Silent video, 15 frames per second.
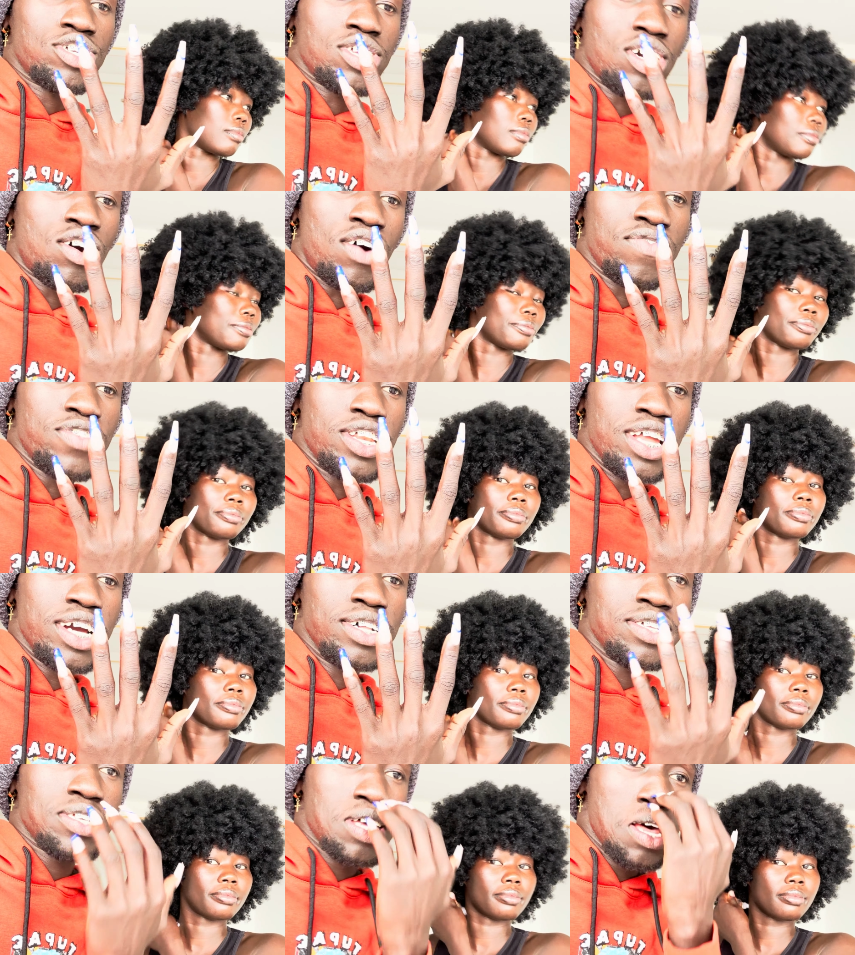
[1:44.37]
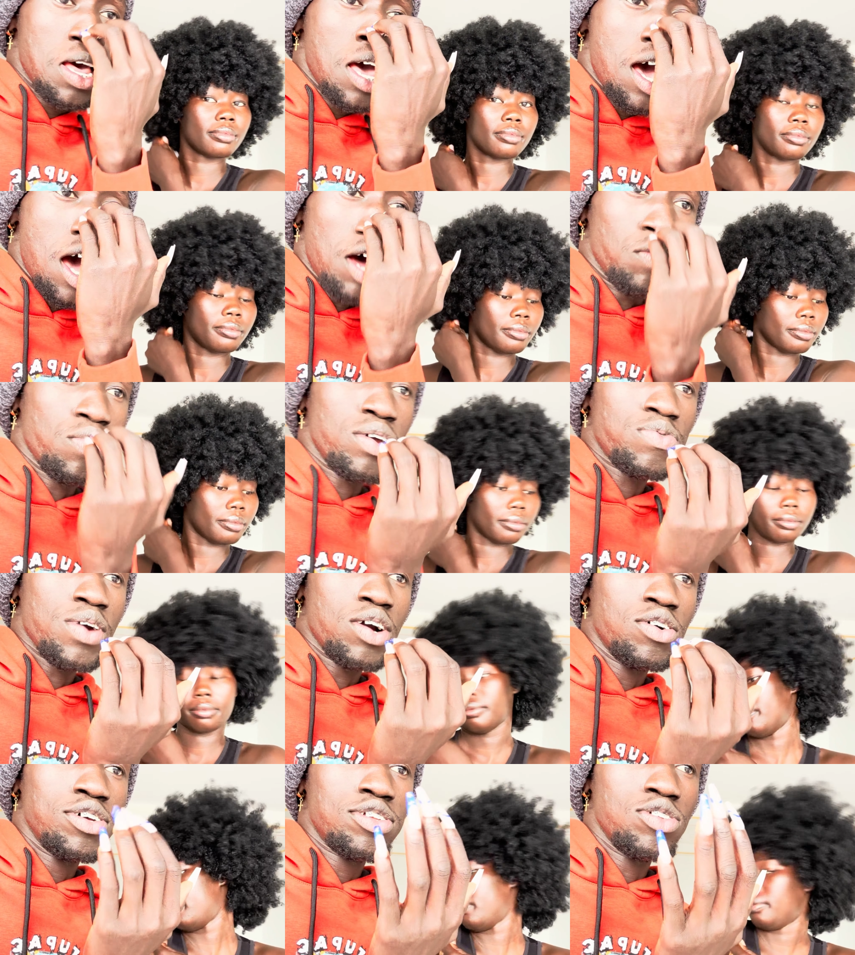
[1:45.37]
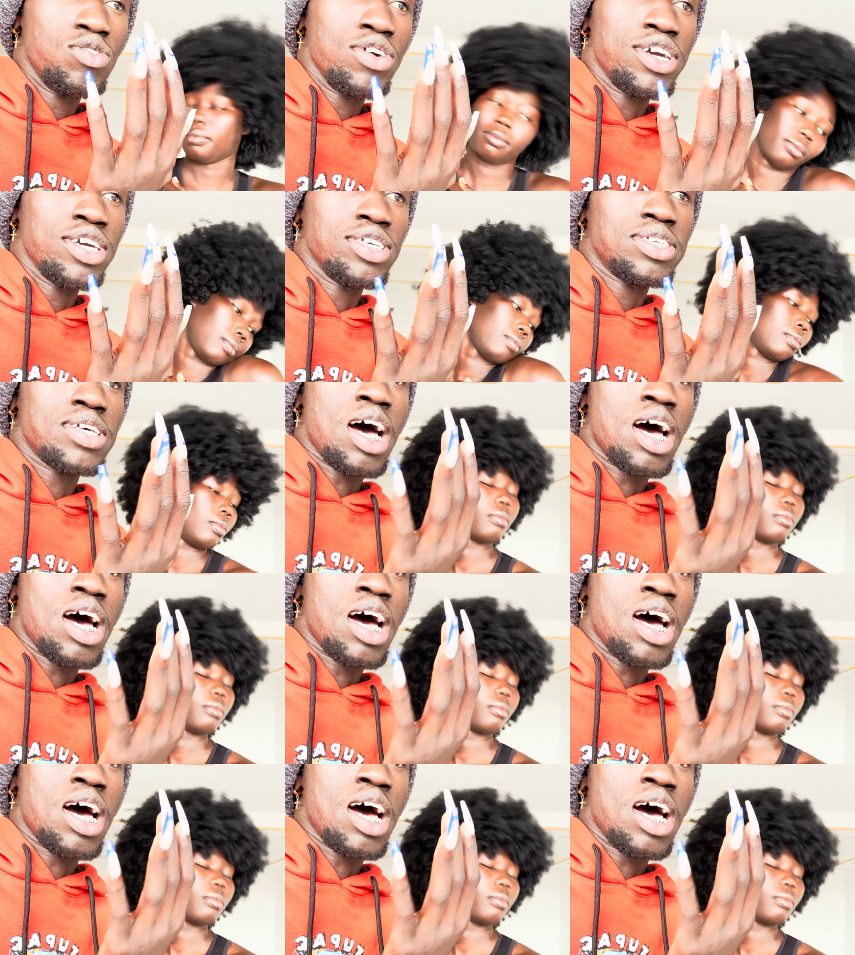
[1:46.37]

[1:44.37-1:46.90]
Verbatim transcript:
Speaker 1: take off the nails and what we are going to do is